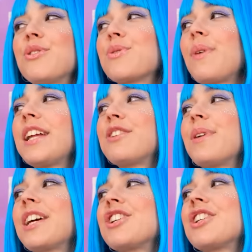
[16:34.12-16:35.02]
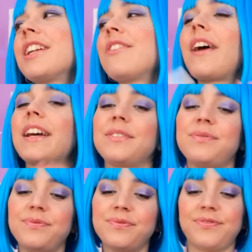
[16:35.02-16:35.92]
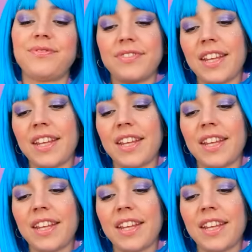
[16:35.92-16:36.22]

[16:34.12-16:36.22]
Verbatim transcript: Use white to make a sheen effect.